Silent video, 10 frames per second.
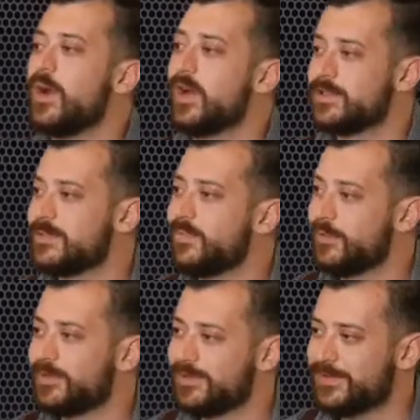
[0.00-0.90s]
why it's
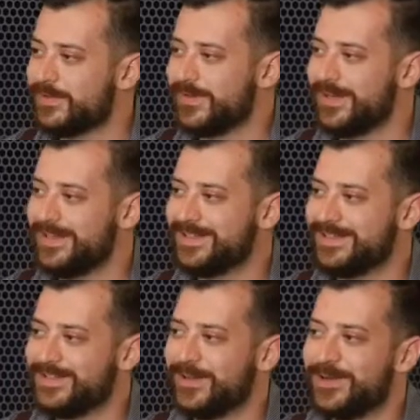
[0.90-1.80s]
important, right?
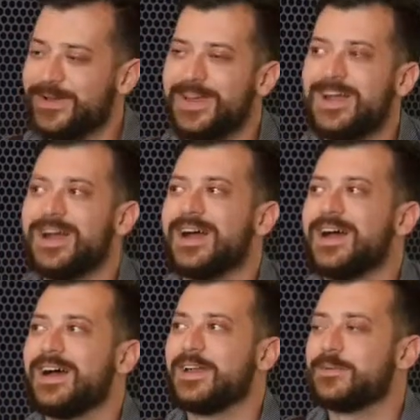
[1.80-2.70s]
Okay. So,
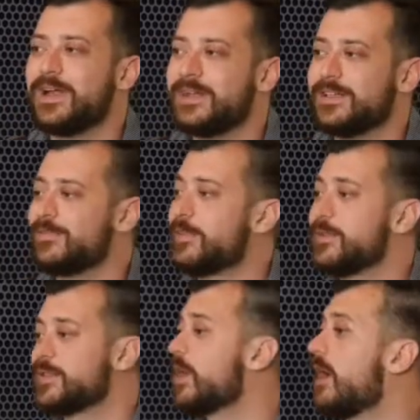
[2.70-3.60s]
Uh, in reality, for me, it
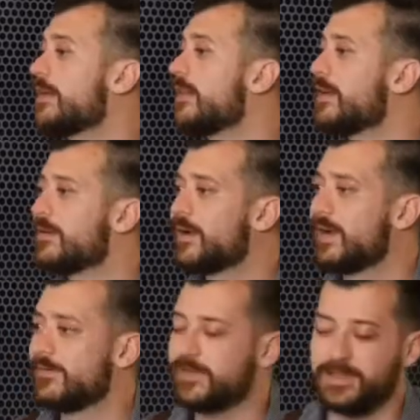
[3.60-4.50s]
was a God thing, right? I feel